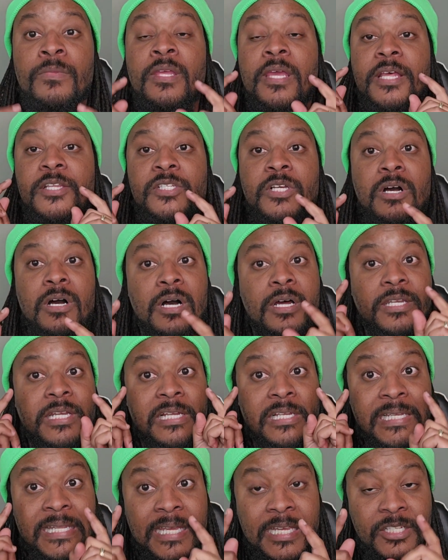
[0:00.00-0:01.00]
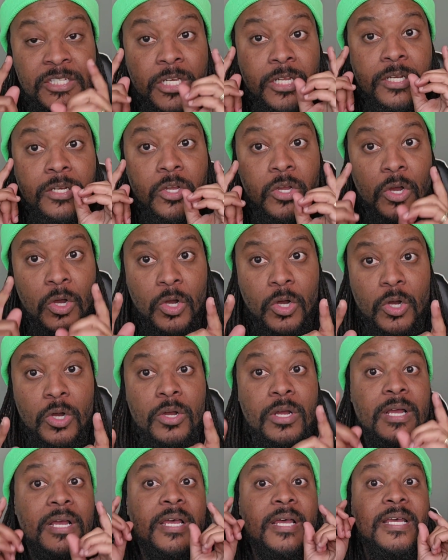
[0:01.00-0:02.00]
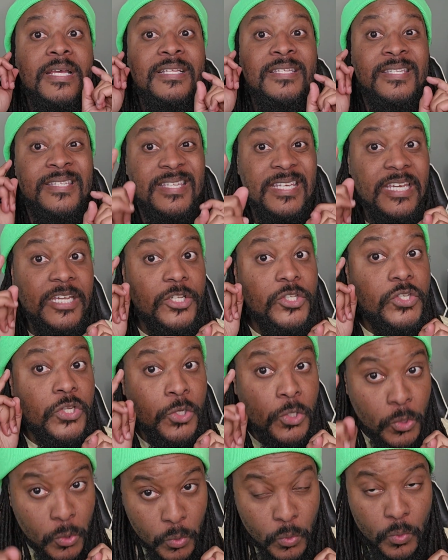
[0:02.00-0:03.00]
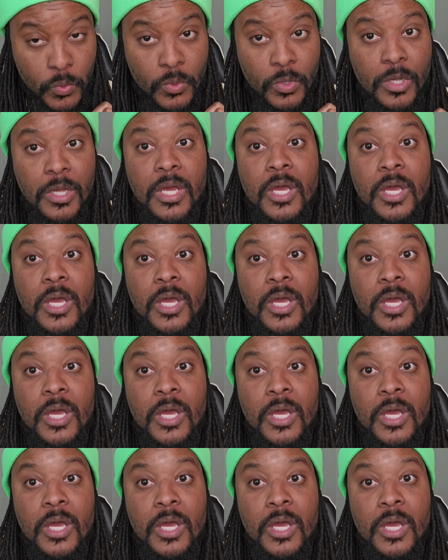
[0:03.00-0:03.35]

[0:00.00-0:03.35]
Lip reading: is called the Legion Go Z2,